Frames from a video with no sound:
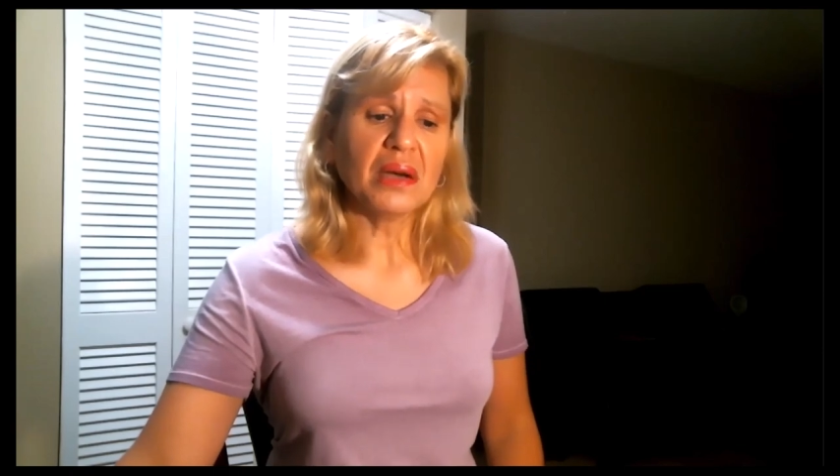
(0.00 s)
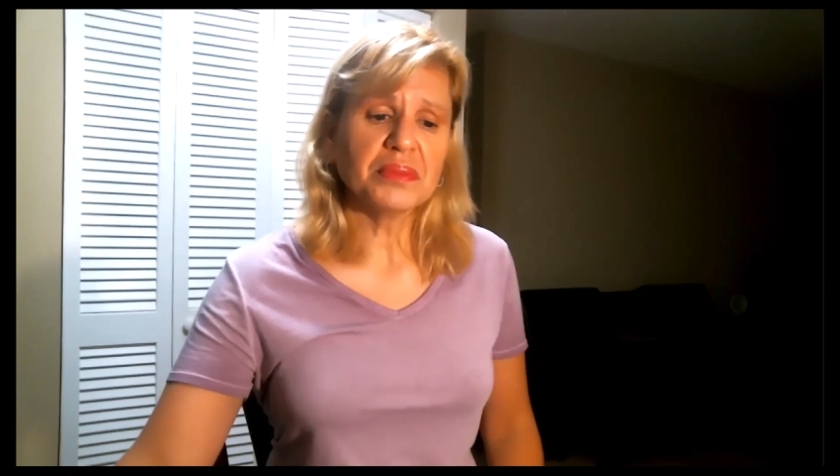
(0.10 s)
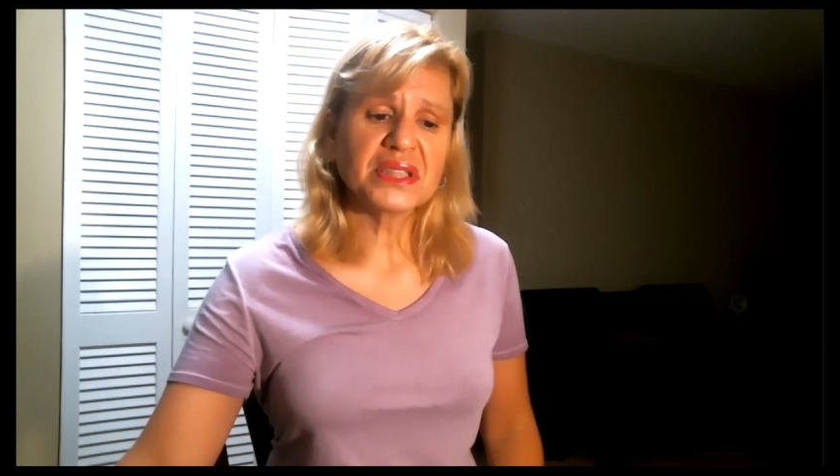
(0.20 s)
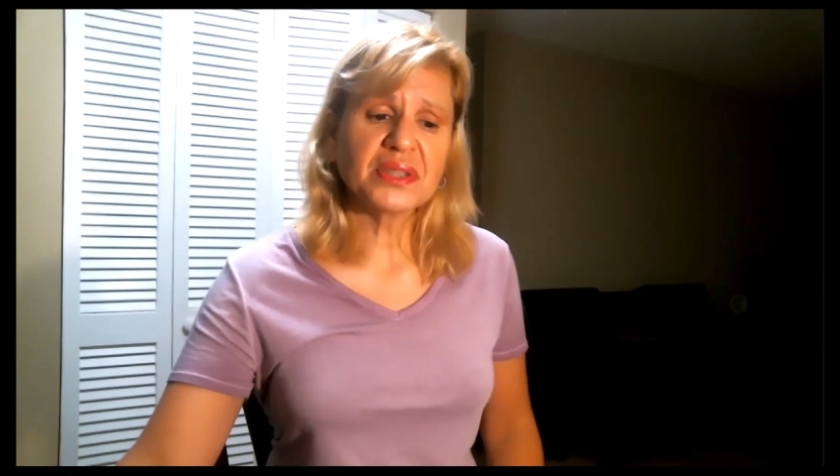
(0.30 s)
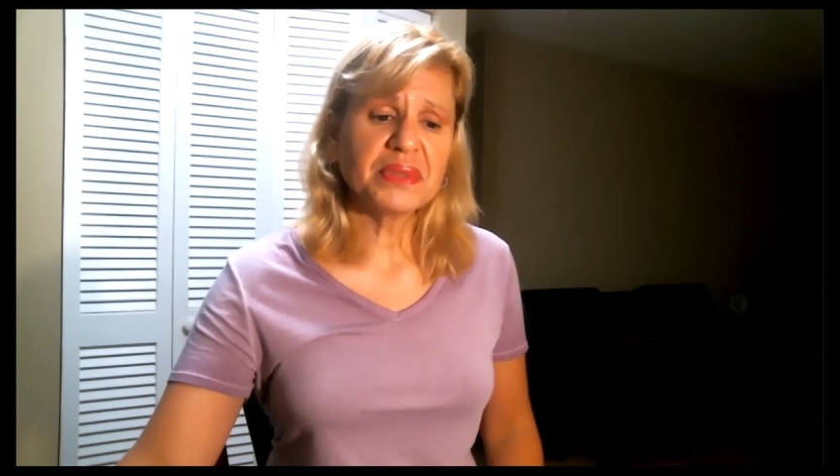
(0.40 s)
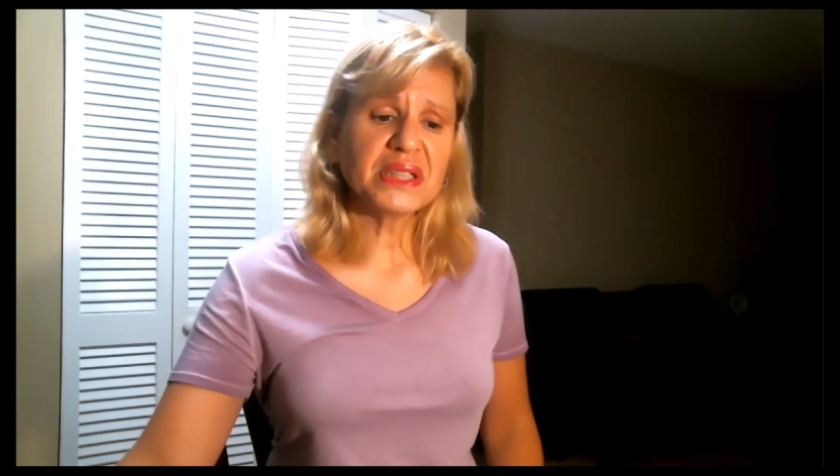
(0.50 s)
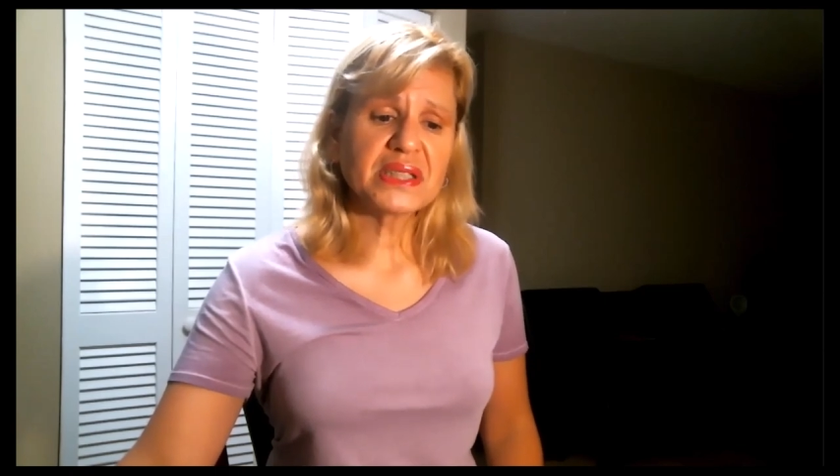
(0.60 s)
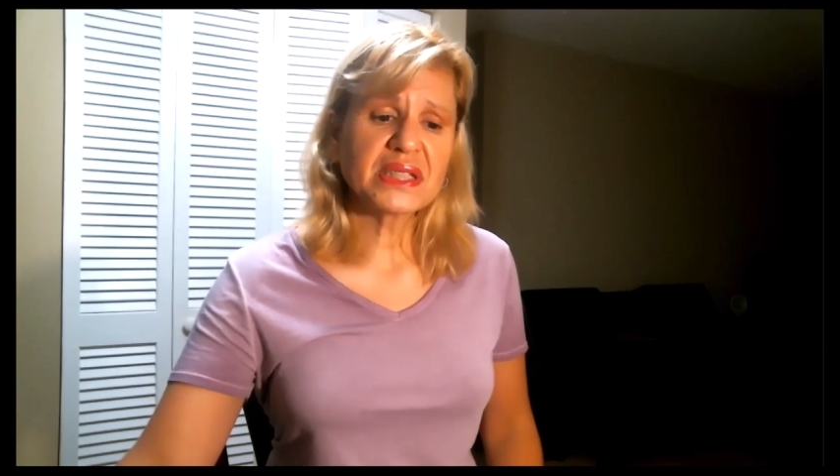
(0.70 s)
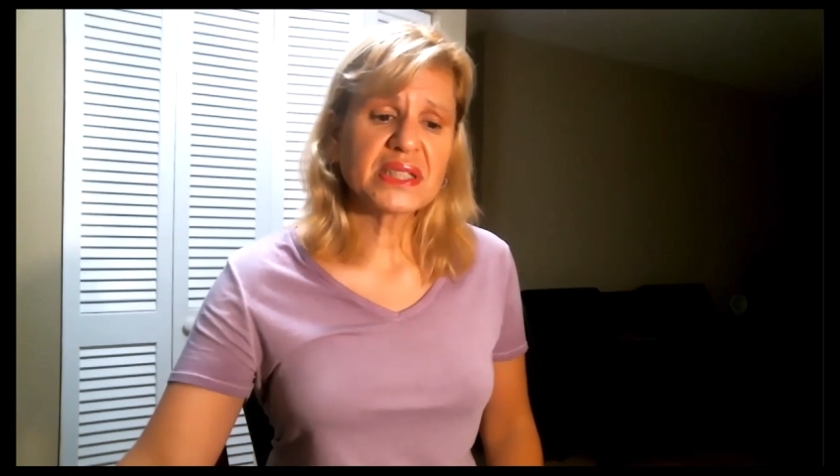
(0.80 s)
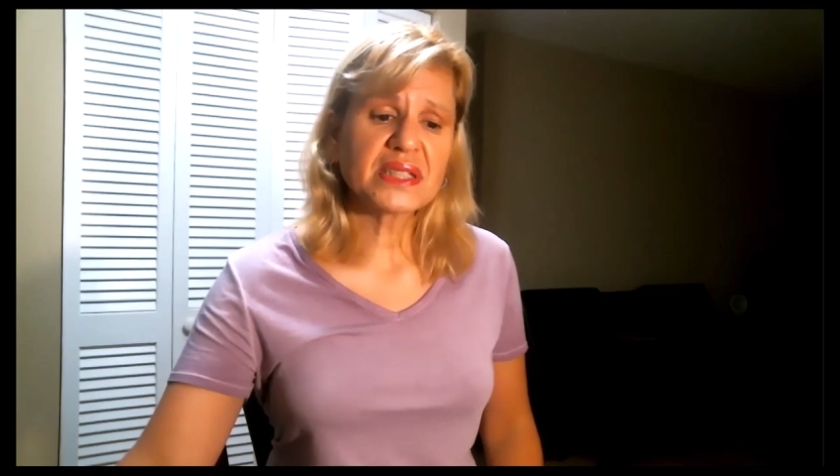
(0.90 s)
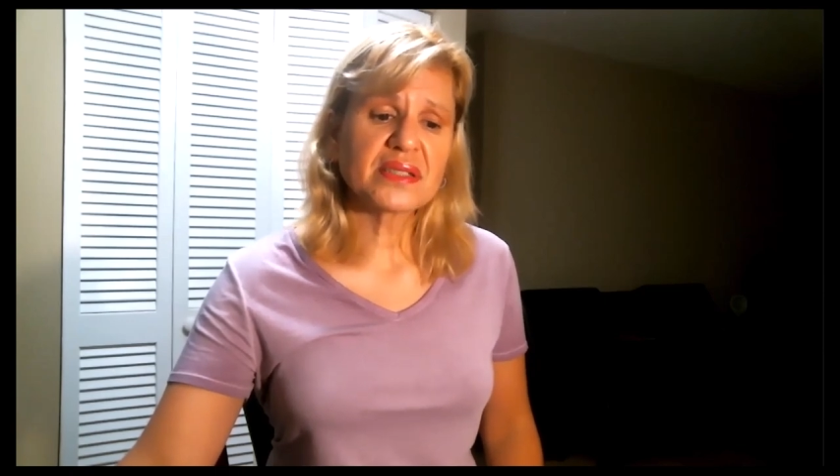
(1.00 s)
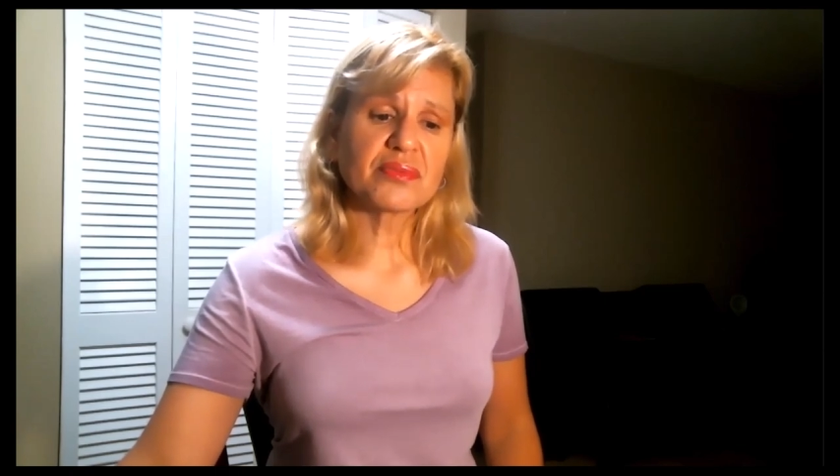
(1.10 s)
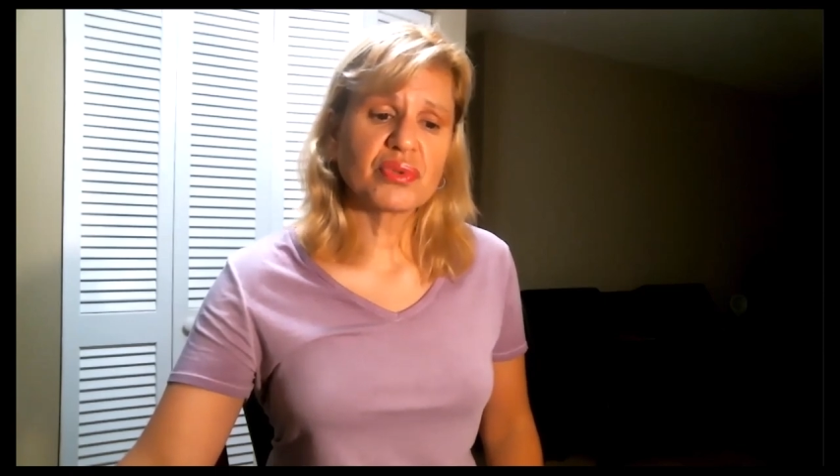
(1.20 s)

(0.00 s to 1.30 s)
I mean, to me, this is